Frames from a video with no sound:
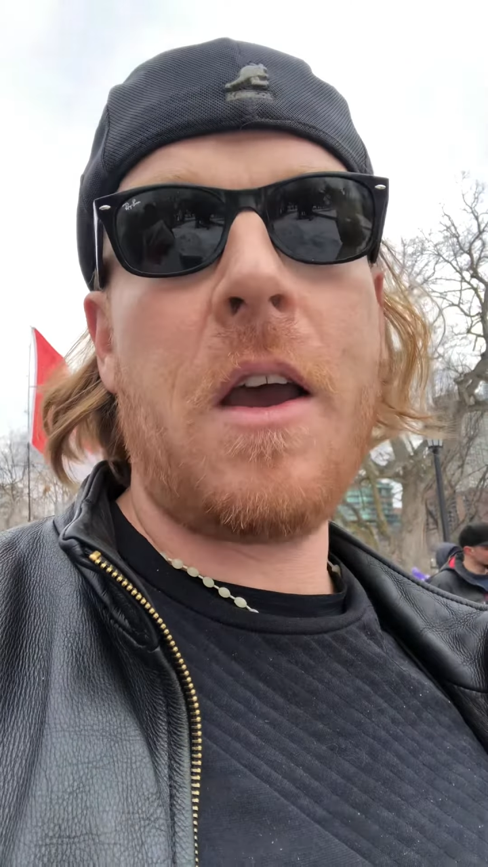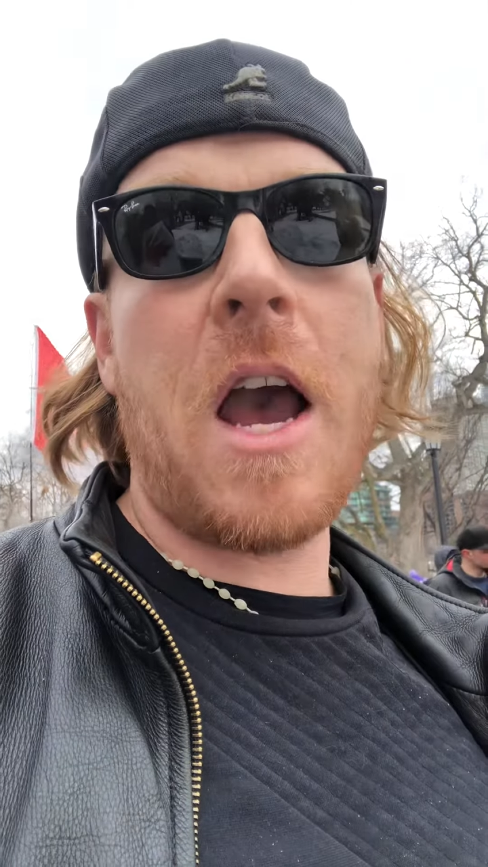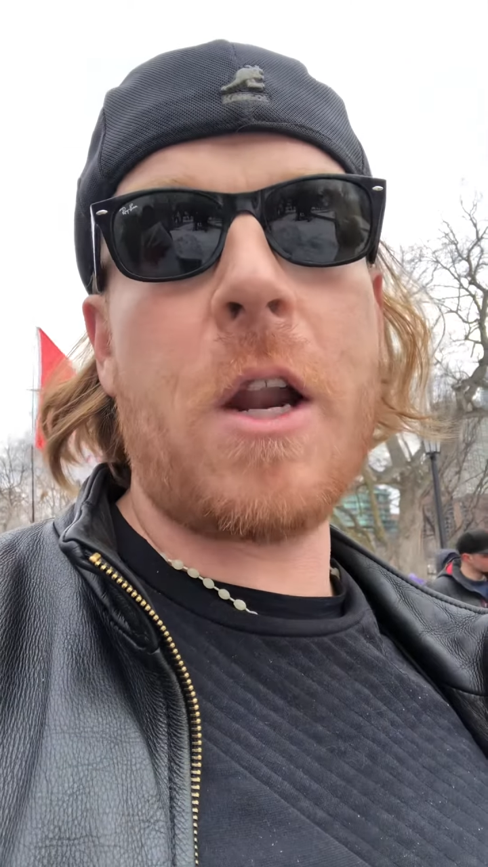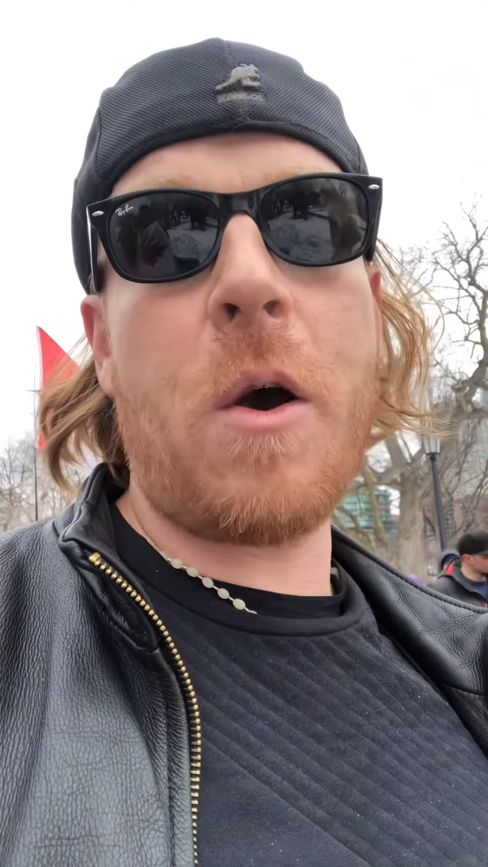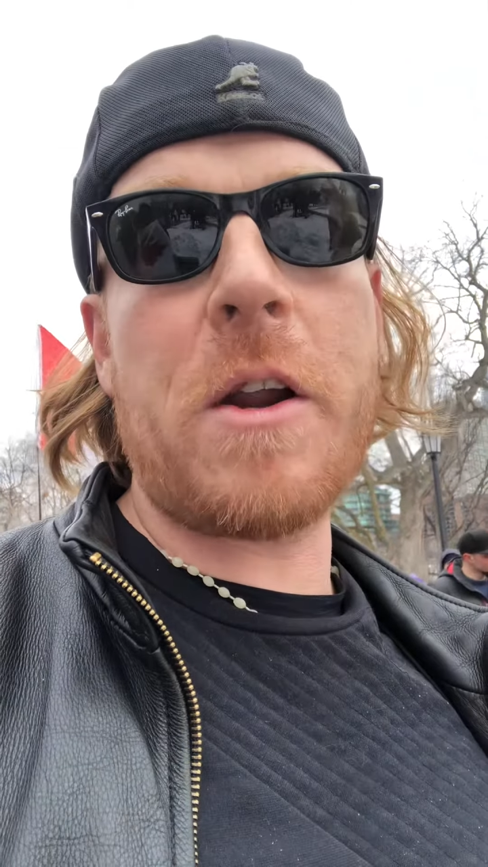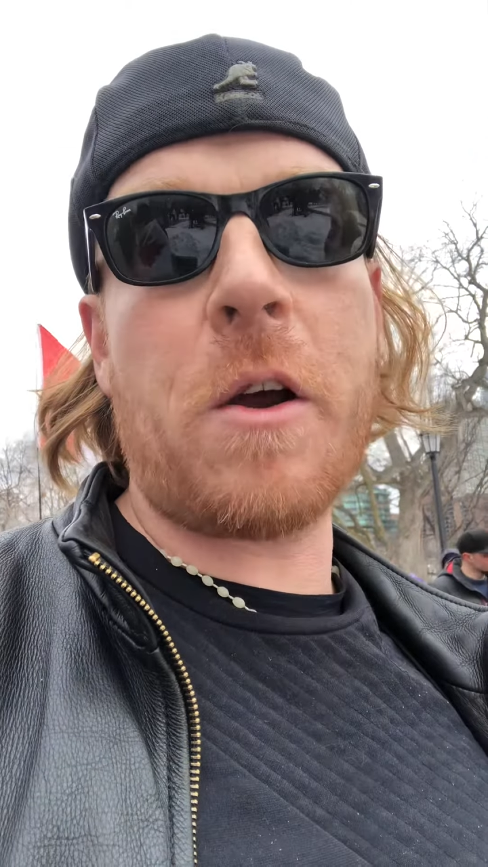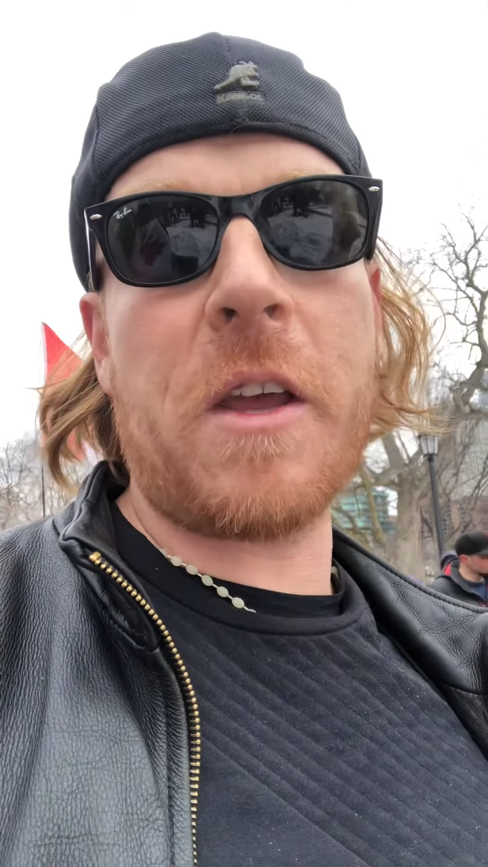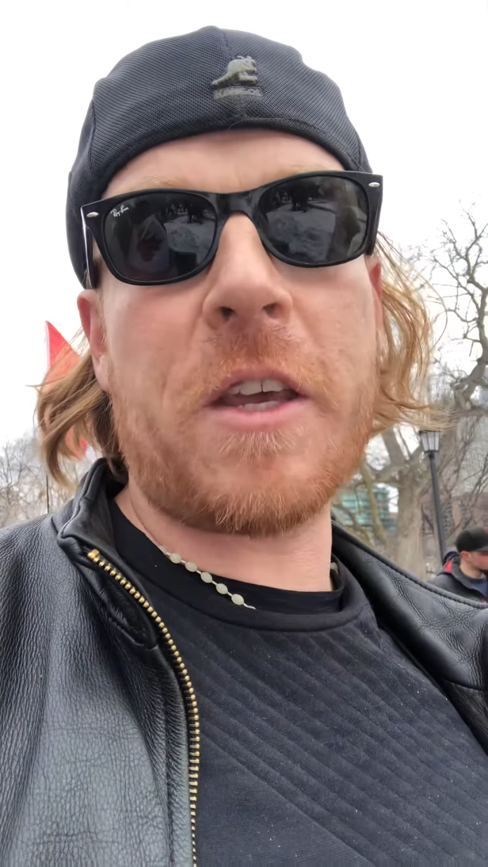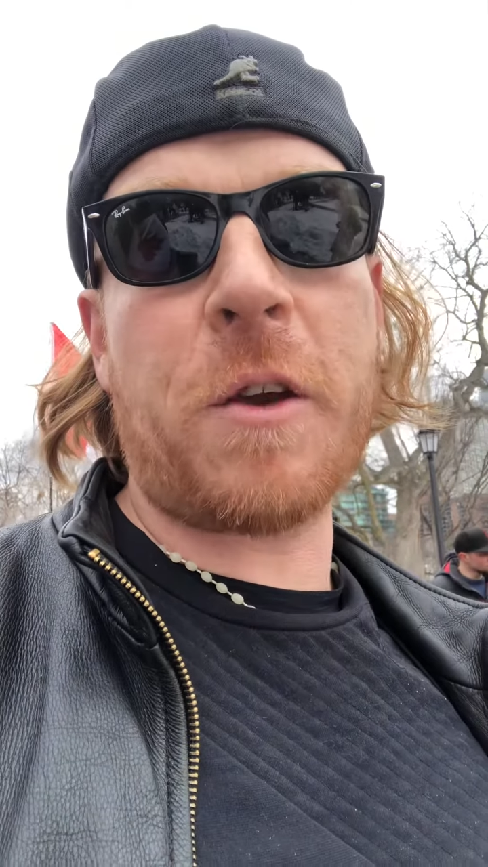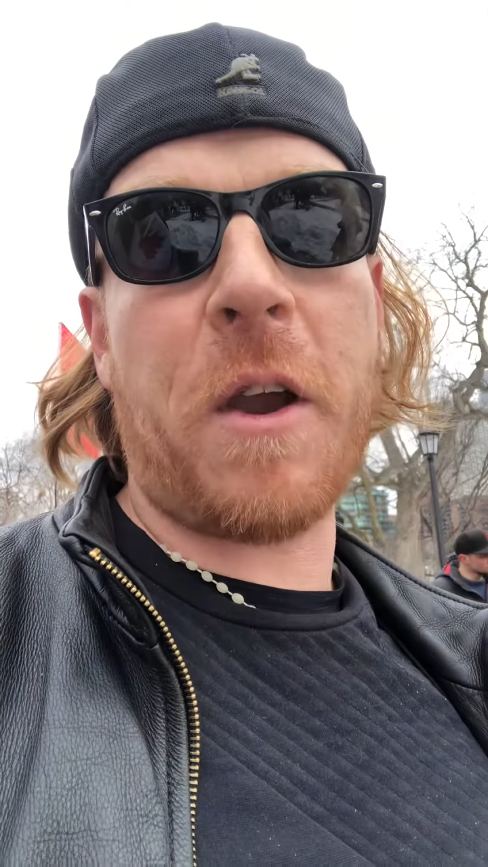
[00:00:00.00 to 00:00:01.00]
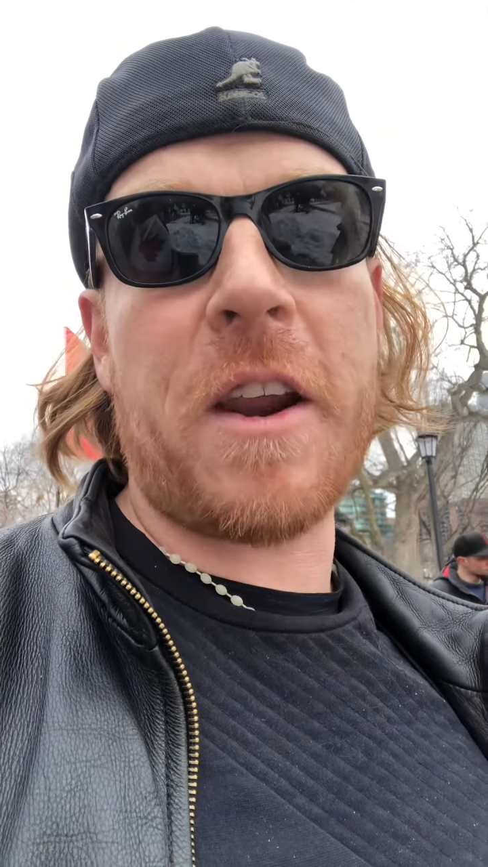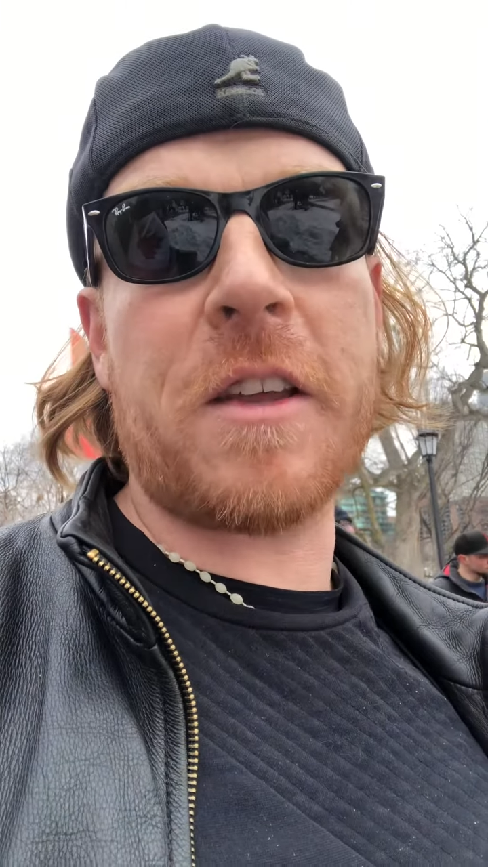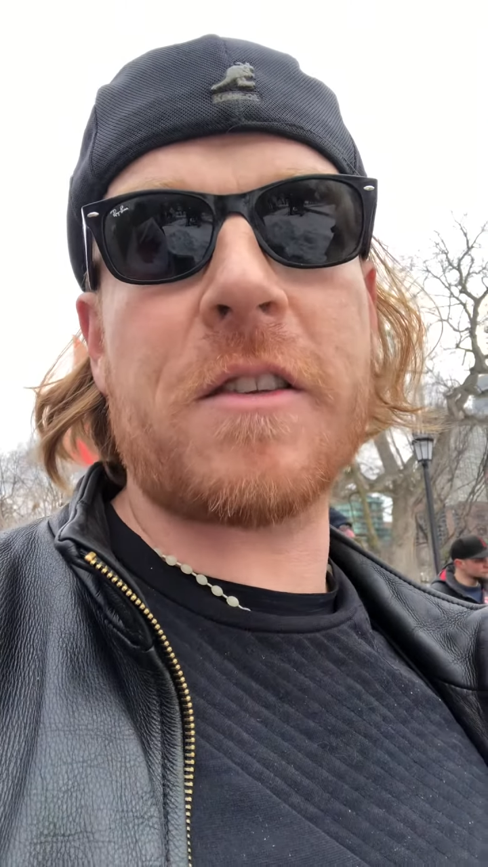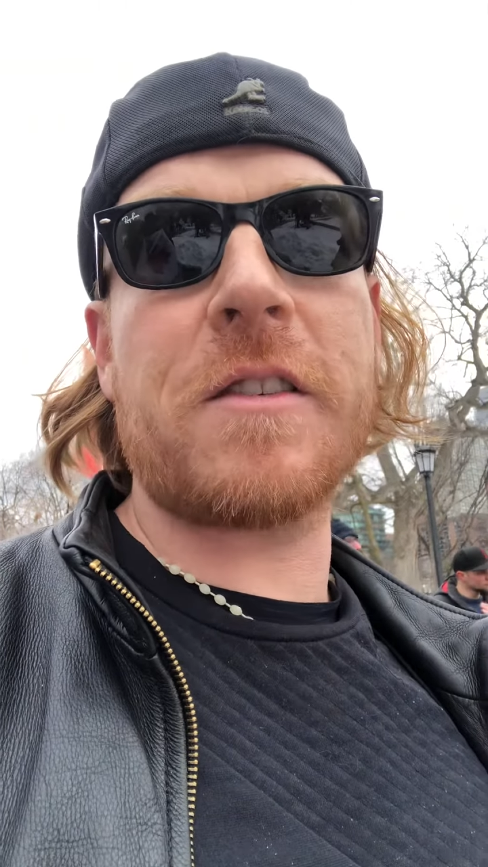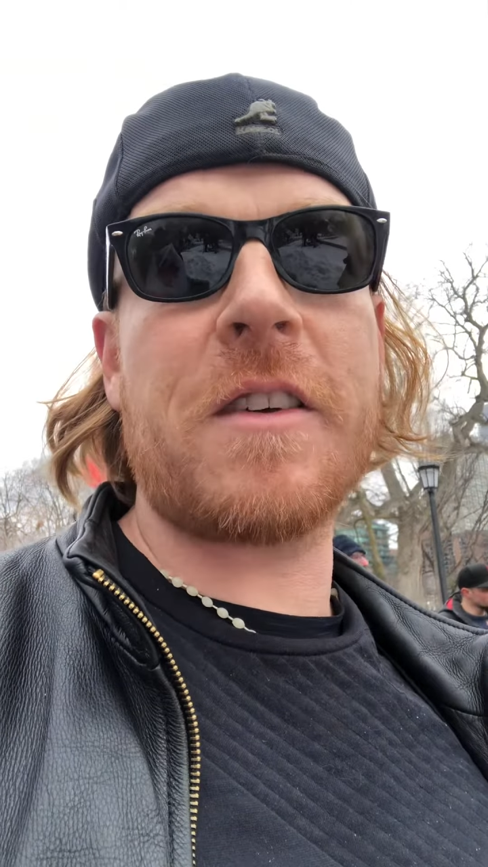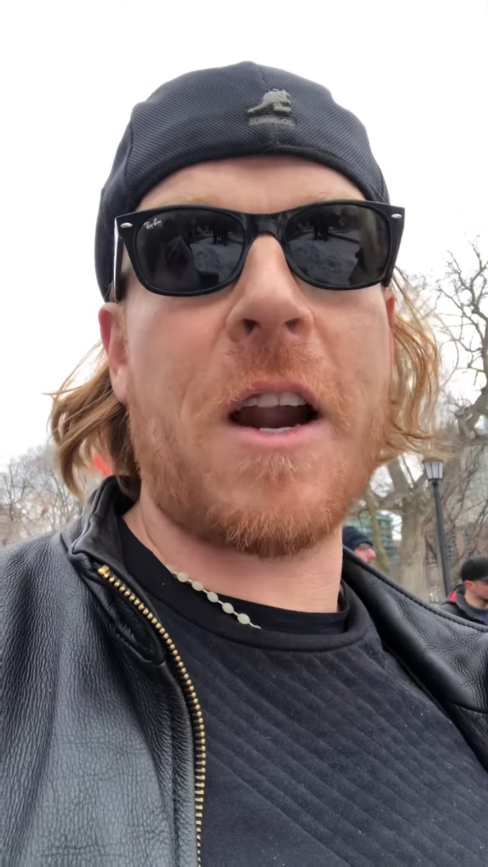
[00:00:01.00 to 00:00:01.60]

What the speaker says: I know I don't like Ukrainians.